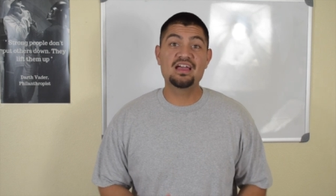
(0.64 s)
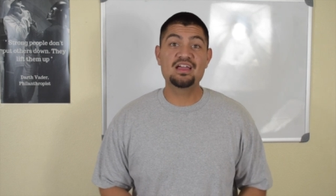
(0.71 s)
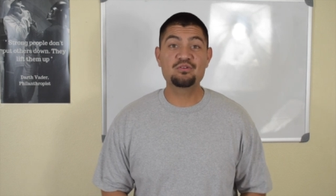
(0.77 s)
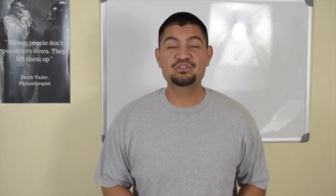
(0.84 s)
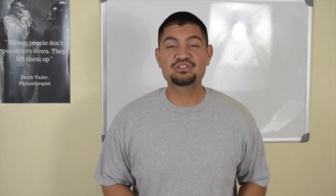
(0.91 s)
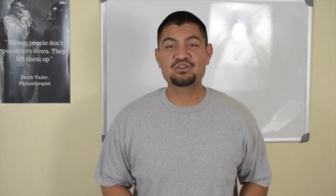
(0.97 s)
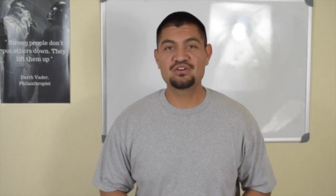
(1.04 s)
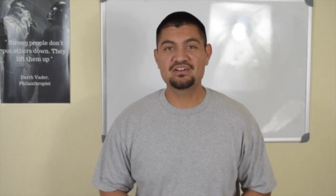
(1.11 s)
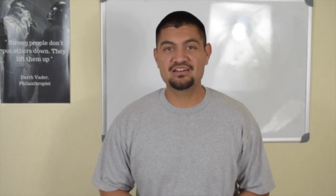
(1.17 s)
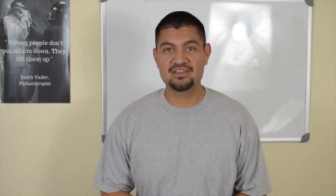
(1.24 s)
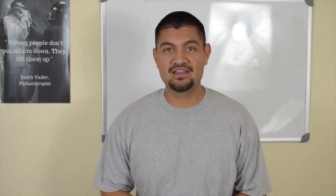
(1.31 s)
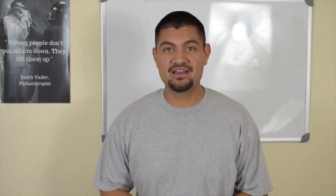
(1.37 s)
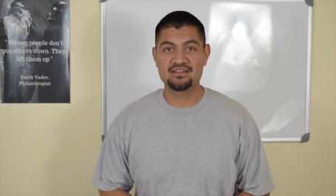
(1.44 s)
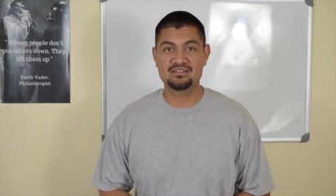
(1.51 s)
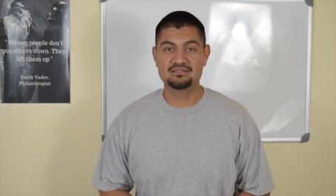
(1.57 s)
Hey, what's going on, you
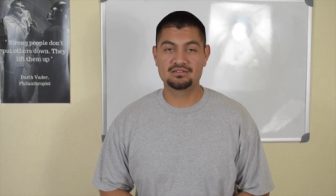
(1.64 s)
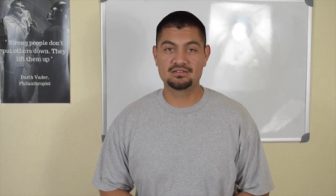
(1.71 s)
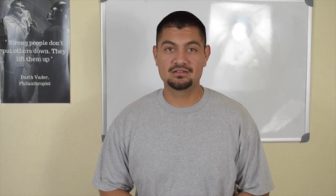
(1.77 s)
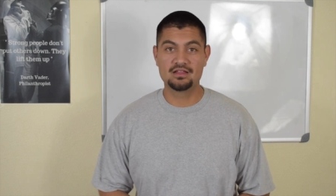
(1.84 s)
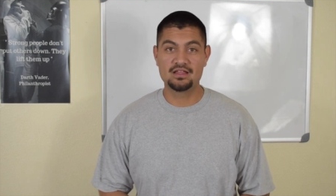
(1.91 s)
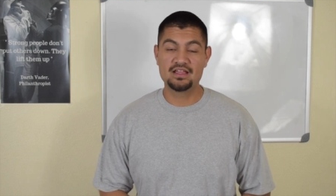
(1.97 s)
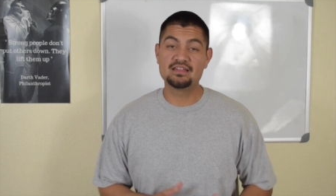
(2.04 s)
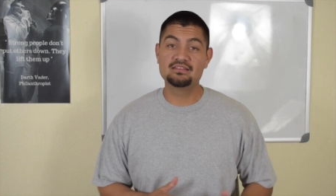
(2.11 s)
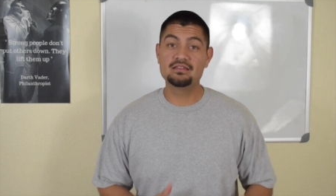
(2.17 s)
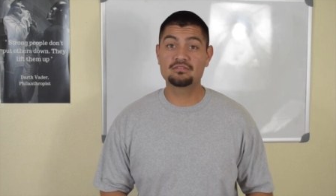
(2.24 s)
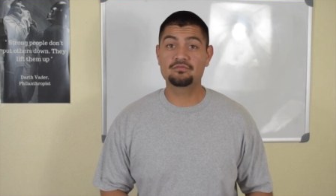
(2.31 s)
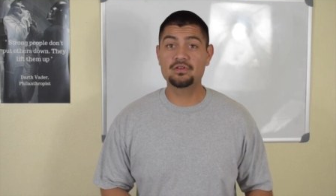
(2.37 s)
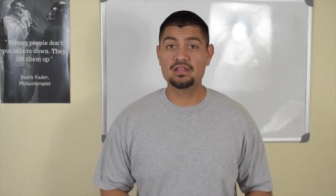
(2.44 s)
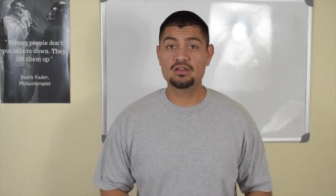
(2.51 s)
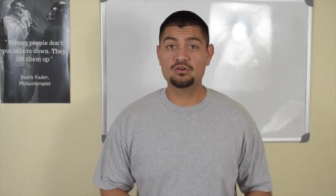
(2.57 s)
guys? In this
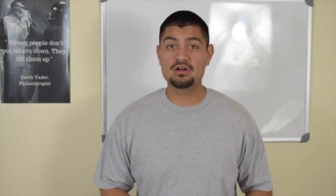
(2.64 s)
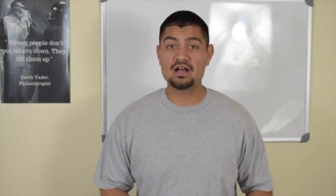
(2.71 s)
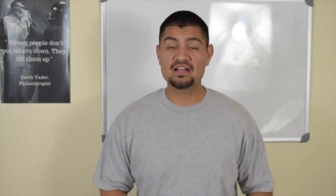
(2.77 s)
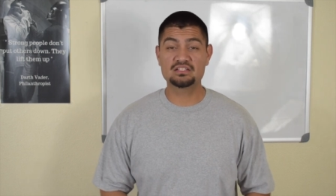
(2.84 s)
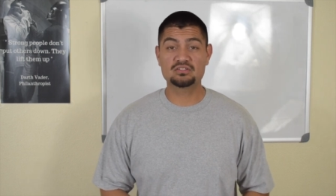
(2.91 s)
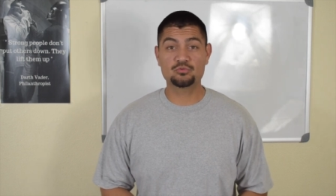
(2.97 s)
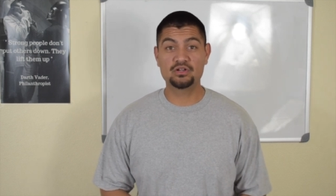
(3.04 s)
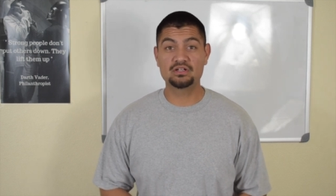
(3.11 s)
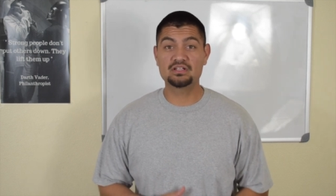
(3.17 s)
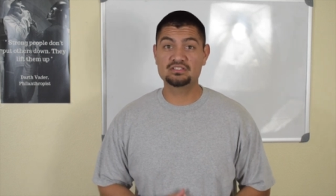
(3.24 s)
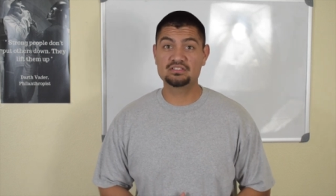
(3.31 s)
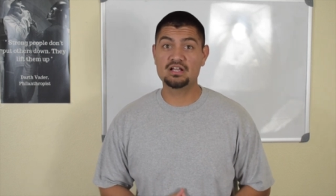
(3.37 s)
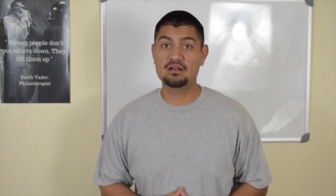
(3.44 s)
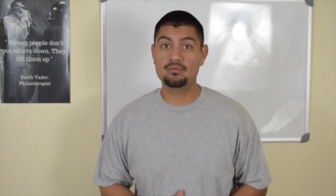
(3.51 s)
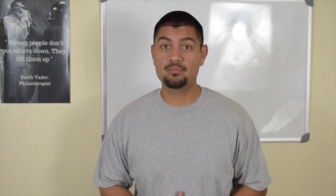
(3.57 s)
video, I just wanted to
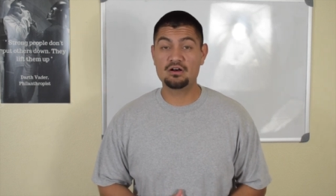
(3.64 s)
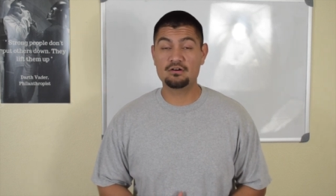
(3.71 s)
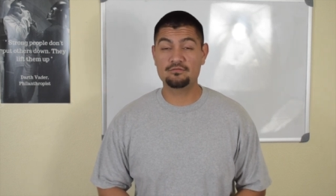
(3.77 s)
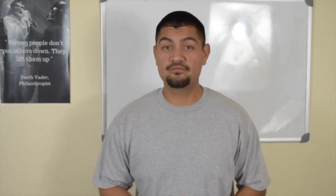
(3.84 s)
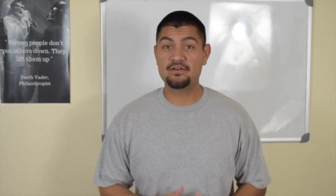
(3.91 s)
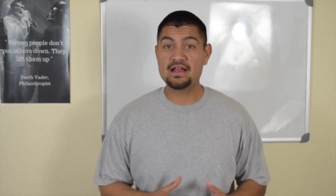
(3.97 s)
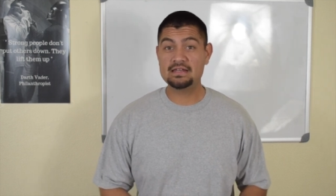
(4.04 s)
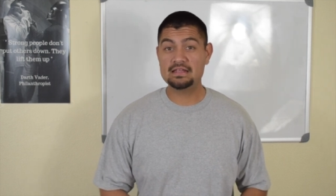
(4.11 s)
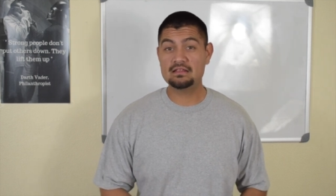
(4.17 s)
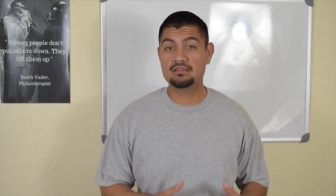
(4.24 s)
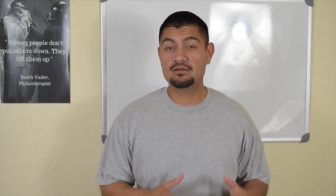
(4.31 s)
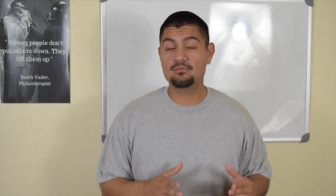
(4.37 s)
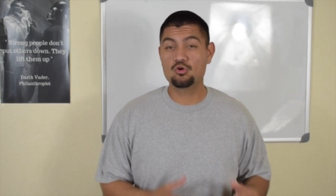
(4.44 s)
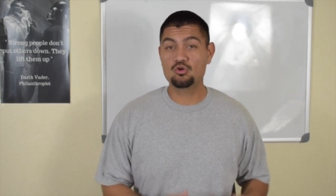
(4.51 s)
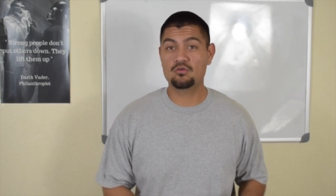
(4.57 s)
talk about finding
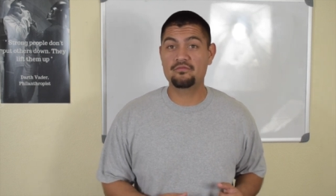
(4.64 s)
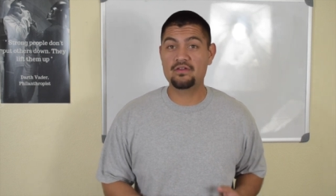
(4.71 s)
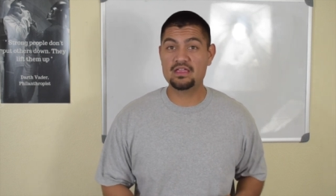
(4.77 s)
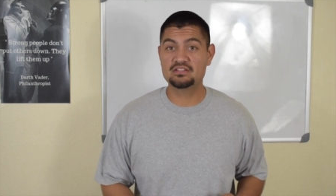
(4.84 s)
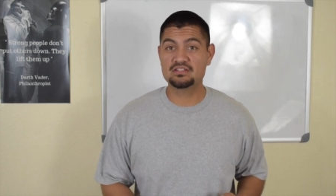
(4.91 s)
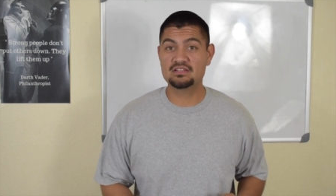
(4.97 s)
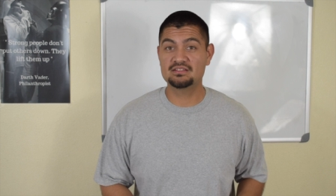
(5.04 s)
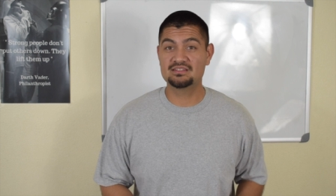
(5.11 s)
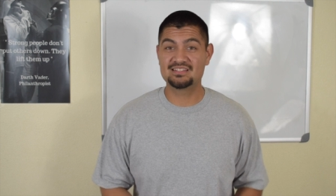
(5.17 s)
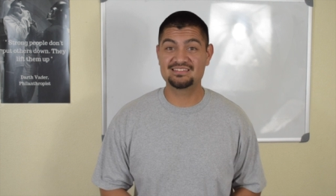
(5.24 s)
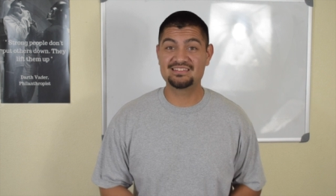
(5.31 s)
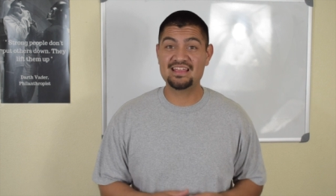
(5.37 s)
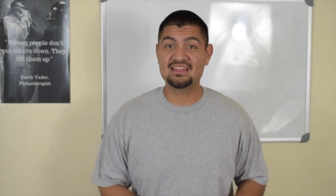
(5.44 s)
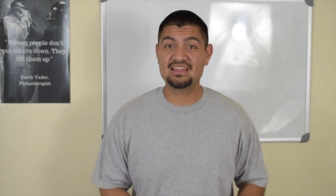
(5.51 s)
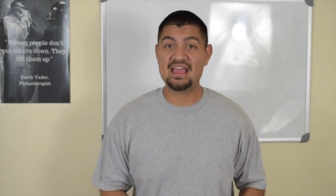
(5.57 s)
the motivation to
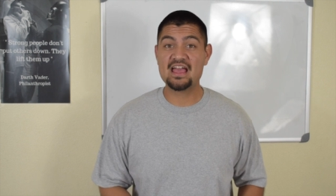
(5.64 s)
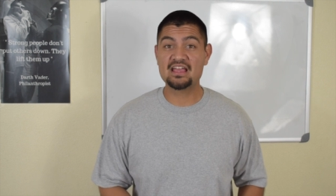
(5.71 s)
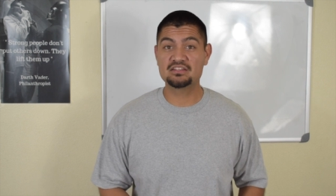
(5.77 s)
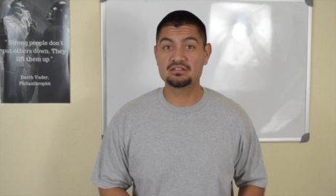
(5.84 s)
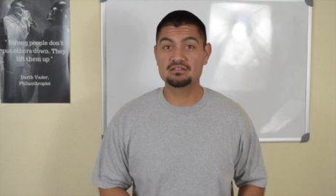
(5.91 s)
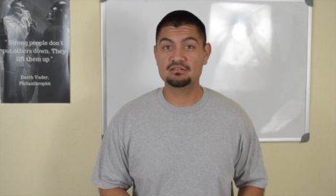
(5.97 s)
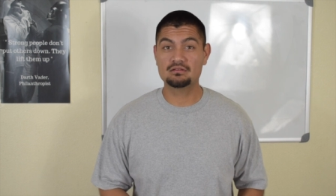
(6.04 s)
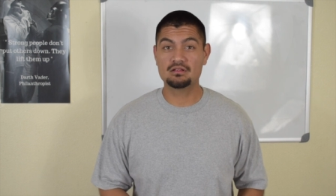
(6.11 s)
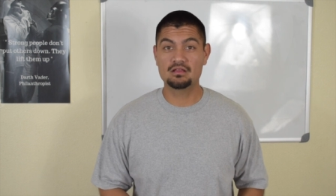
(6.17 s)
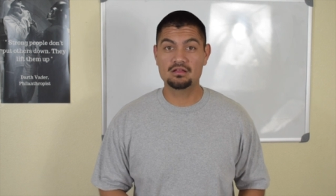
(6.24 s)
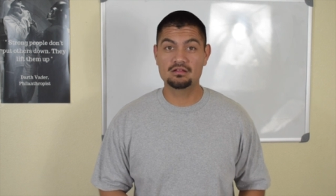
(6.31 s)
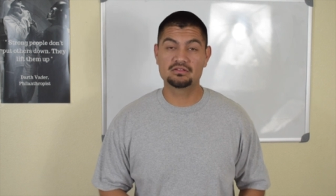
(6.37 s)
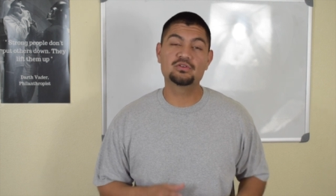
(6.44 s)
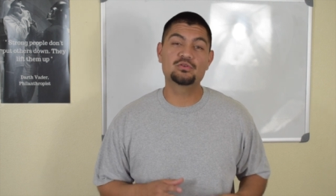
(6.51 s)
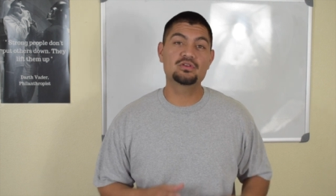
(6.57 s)
take action
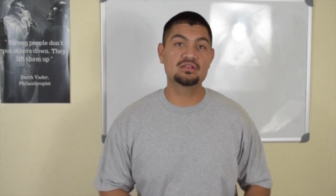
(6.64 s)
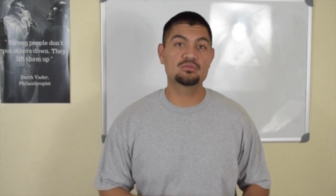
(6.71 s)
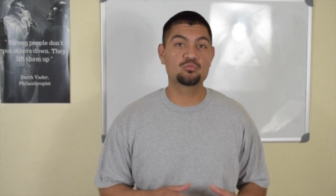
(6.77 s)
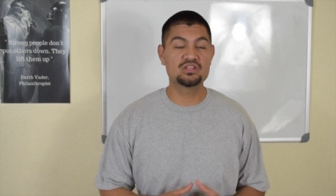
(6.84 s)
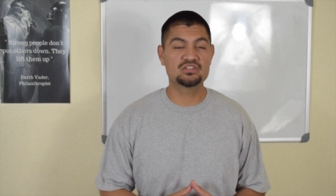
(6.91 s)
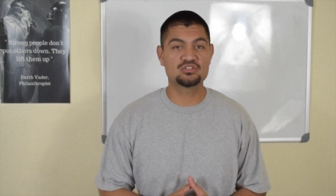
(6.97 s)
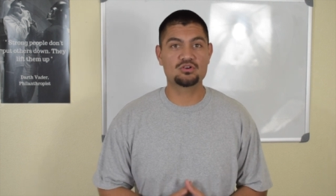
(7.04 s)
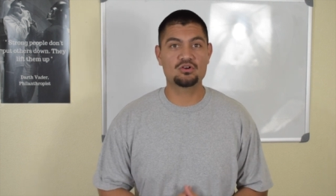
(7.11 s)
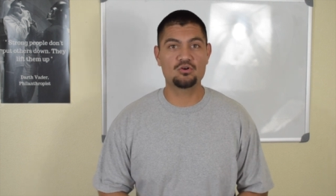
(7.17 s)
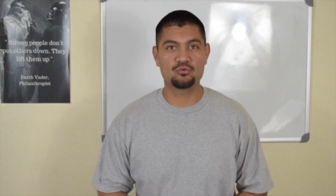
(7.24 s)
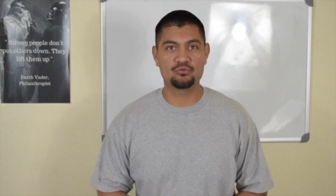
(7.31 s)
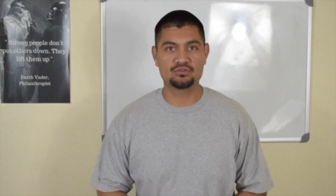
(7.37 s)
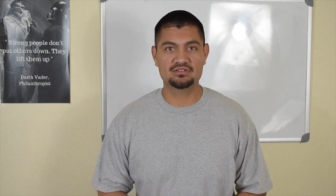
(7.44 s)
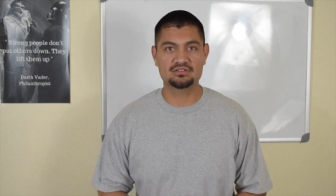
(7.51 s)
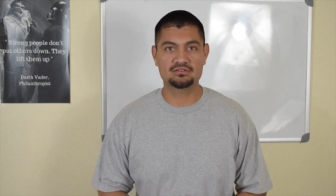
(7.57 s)
so you can reach your
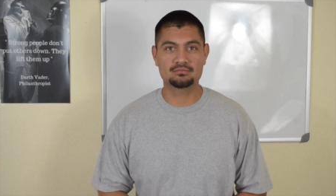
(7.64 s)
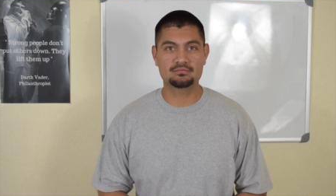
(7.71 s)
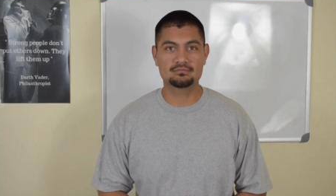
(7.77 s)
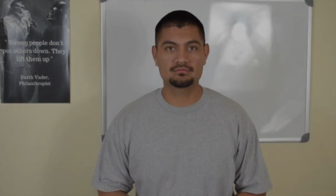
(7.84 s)
goals.